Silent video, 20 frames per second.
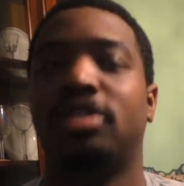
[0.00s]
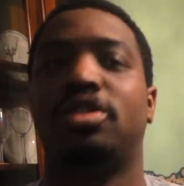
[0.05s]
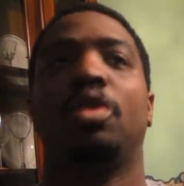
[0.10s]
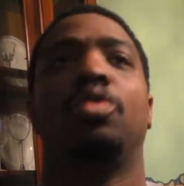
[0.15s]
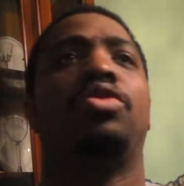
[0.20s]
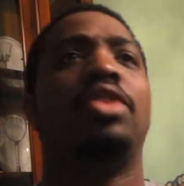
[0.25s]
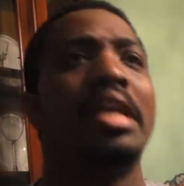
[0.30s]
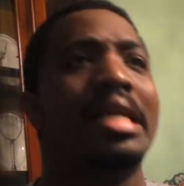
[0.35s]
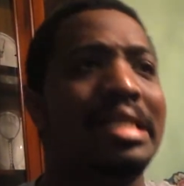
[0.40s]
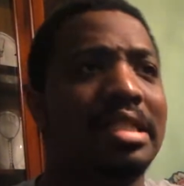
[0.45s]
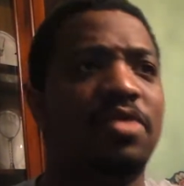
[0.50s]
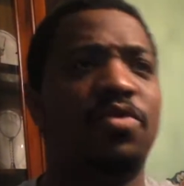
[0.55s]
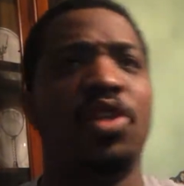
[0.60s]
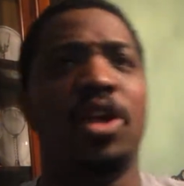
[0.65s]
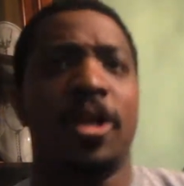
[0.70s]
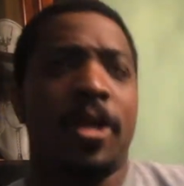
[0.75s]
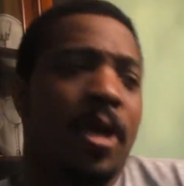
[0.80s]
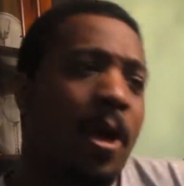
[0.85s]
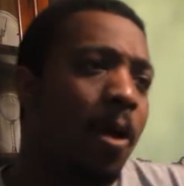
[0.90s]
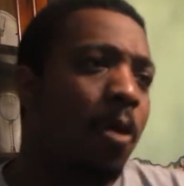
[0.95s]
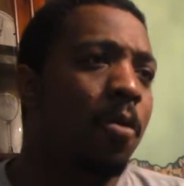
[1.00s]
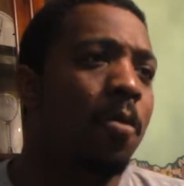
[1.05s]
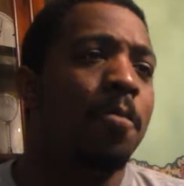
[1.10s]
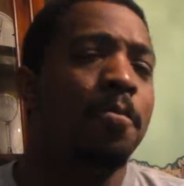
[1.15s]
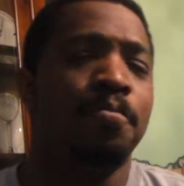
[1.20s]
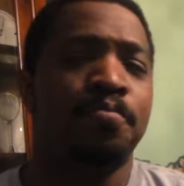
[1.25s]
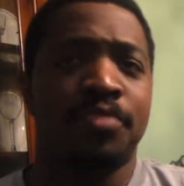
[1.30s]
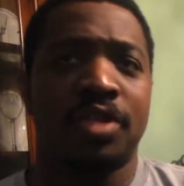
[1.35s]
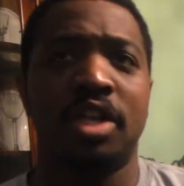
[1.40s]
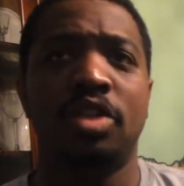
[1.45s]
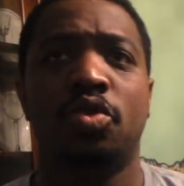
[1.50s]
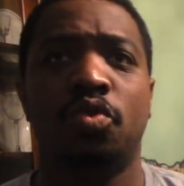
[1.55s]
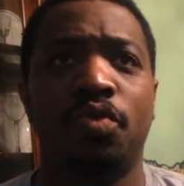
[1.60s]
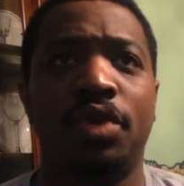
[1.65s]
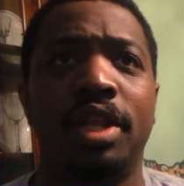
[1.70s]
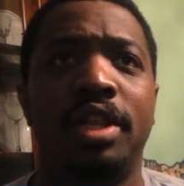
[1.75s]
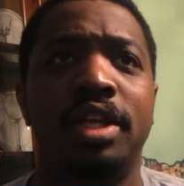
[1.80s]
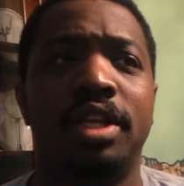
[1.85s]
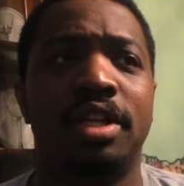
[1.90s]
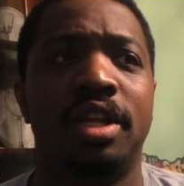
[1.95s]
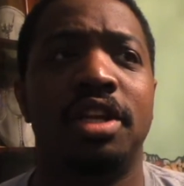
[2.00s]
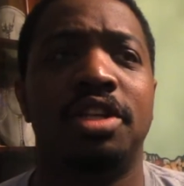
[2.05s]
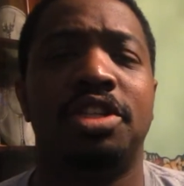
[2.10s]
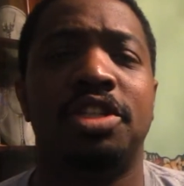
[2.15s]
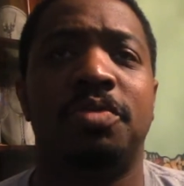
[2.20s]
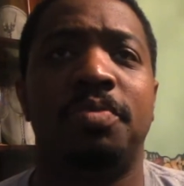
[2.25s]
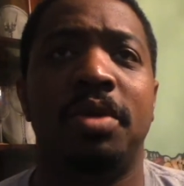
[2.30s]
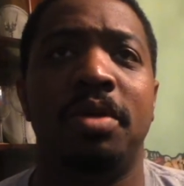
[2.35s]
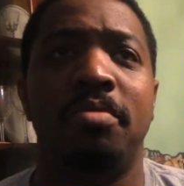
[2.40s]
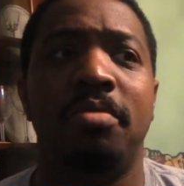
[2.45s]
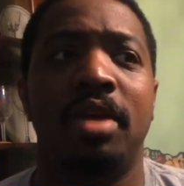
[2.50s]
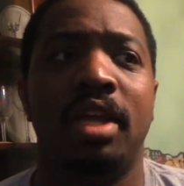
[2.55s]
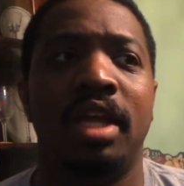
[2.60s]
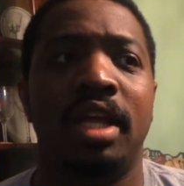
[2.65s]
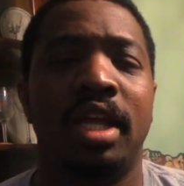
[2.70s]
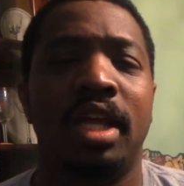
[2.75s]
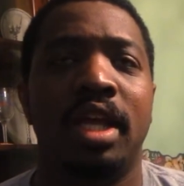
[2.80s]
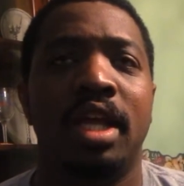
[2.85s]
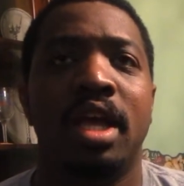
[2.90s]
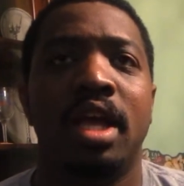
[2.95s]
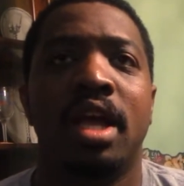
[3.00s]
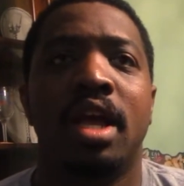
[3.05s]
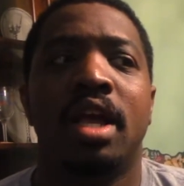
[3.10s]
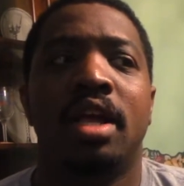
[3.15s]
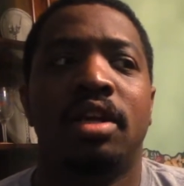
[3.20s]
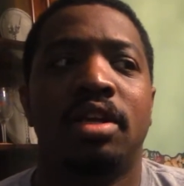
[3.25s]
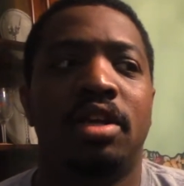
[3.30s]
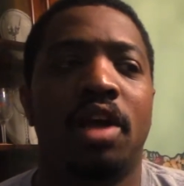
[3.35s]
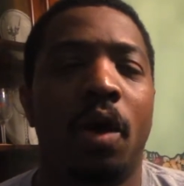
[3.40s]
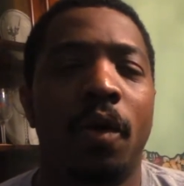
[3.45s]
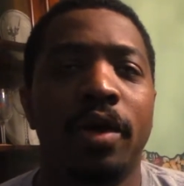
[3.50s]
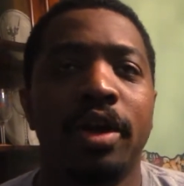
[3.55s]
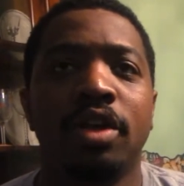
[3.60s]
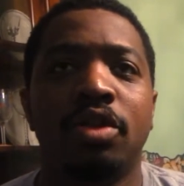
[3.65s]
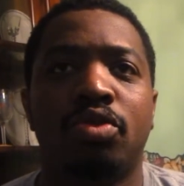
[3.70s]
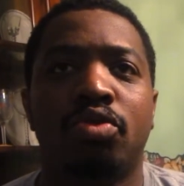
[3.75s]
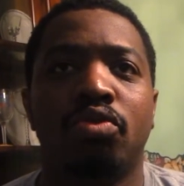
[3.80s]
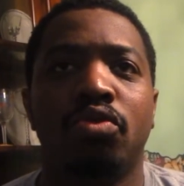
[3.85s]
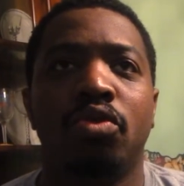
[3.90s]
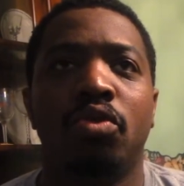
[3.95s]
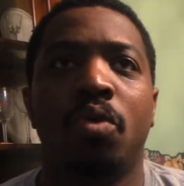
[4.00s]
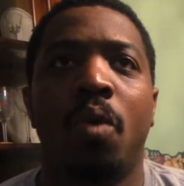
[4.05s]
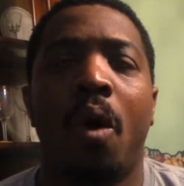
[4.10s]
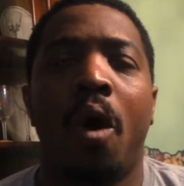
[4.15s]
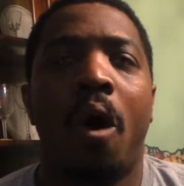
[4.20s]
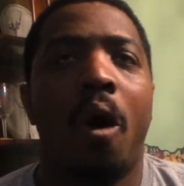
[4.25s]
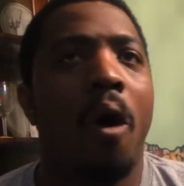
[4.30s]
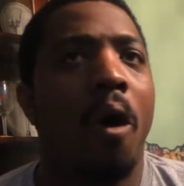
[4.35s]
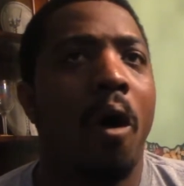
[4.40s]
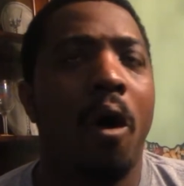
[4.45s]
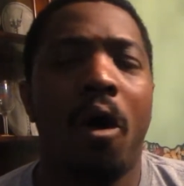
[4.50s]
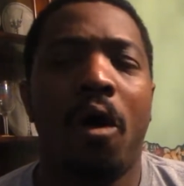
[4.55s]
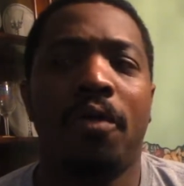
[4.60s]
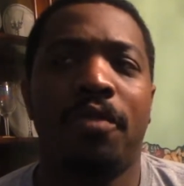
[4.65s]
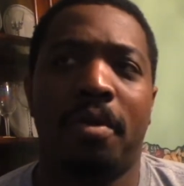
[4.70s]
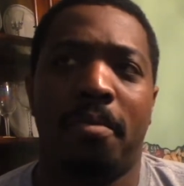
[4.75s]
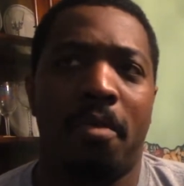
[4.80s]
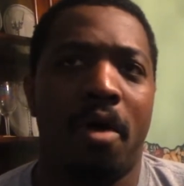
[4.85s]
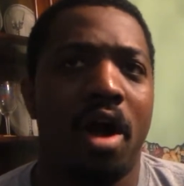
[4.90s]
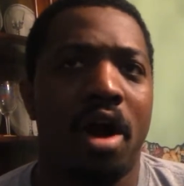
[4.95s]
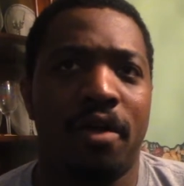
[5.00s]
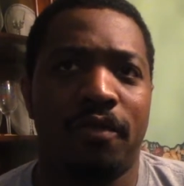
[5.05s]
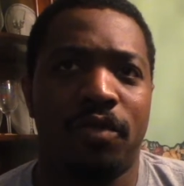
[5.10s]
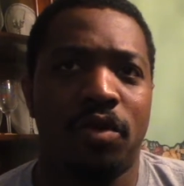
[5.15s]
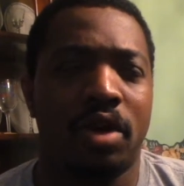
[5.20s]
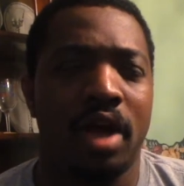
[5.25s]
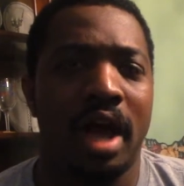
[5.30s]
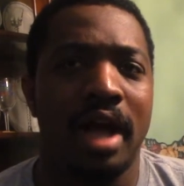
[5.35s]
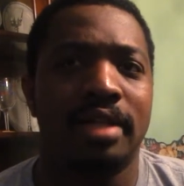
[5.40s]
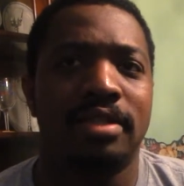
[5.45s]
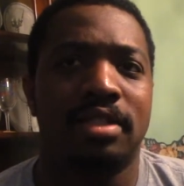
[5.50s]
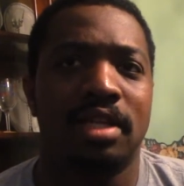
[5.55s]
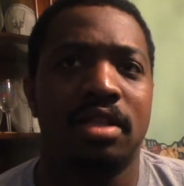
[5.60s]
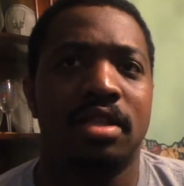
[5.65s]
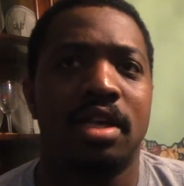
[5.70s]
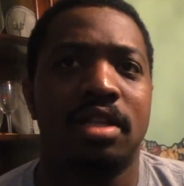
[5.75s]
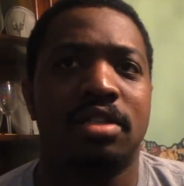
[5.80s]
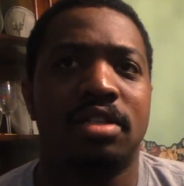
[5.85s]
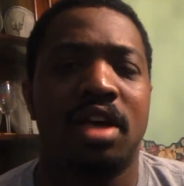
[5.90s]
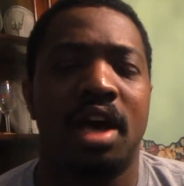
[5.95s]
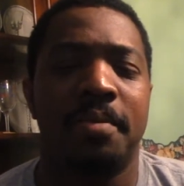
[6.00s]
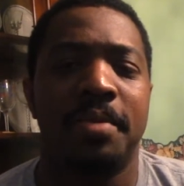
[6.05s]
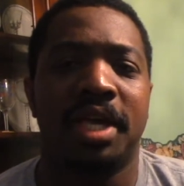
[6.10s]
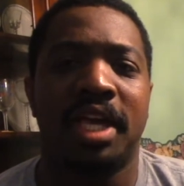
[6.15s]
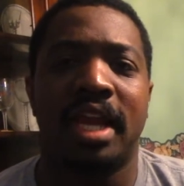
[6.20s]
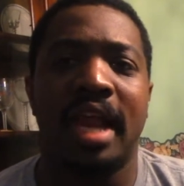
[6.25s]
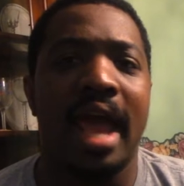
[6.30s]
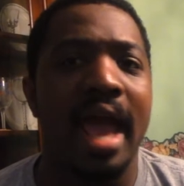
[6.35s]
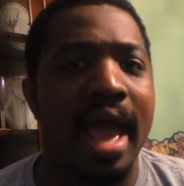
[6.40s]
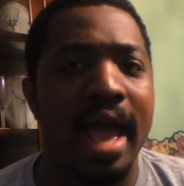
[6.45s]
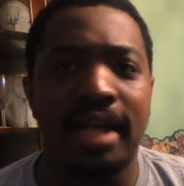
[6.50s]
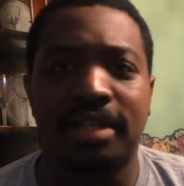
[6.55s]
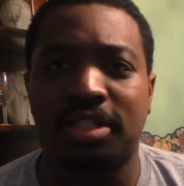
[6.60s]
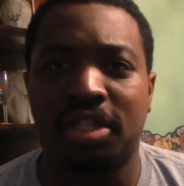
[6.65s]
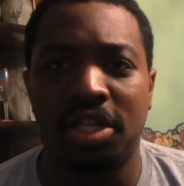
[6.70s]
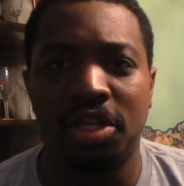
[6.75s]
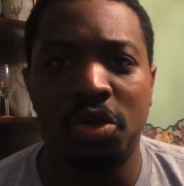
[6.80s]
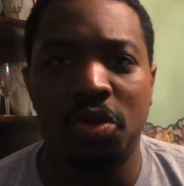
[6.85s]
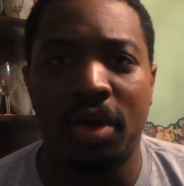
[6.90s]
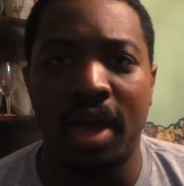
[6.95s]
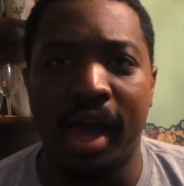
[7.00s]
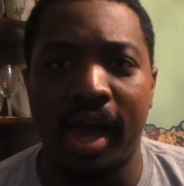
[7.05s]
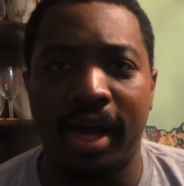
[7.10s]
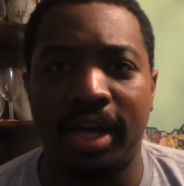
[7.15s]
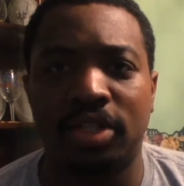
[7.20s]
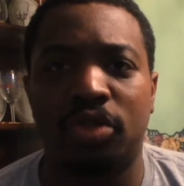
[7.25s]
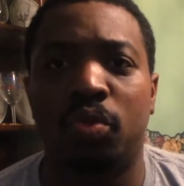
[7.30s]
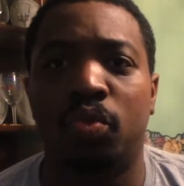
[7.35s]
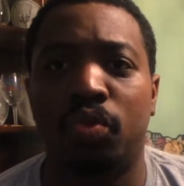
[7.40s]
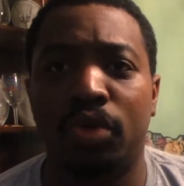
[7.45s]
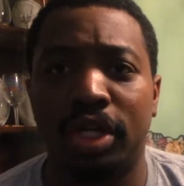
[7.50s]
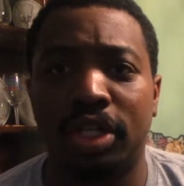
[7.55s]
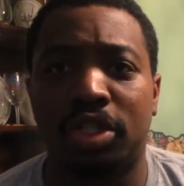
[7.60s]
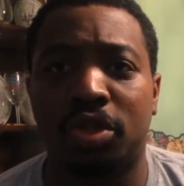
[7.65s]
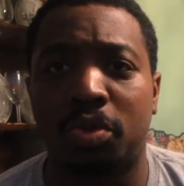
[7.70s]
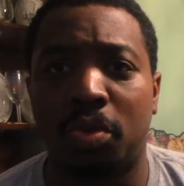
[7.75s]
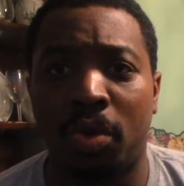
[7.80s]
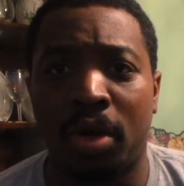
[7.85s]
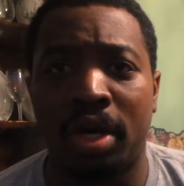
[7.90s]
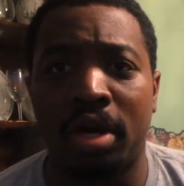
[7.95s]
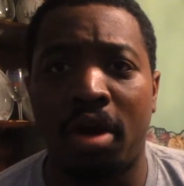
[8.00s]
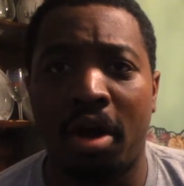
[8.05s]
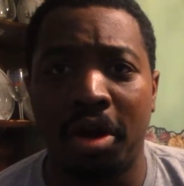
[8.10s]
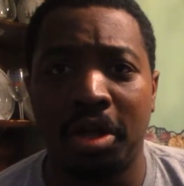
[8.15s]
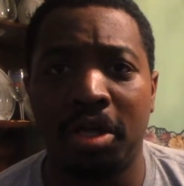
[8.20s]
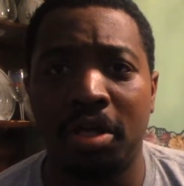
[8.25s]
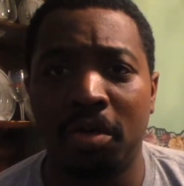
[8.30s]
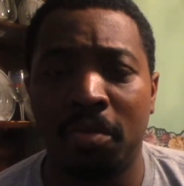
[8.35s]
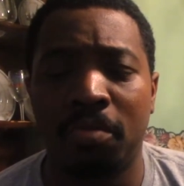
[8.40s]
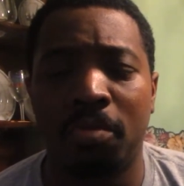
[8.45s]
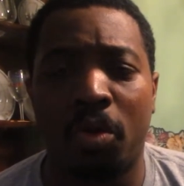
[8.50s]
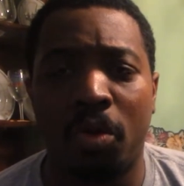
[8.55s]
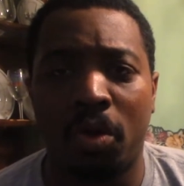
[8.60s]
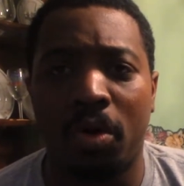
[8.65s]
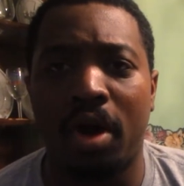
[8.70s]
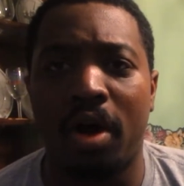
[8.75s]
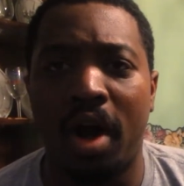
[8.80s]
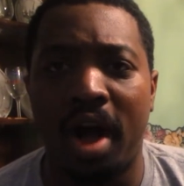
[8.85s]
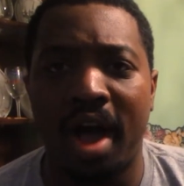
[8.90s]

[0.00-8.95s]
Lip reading: So this video is really going to just be me going through all the Marvel content that's coming and asking you guys which one are you more